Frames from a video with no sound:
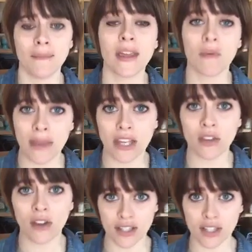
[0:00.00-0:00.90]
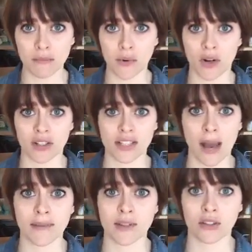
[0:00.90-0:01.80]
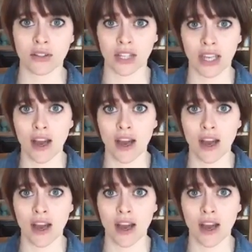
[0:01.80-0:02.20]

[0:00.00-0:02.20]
they'll make you custom boards. Absolutely.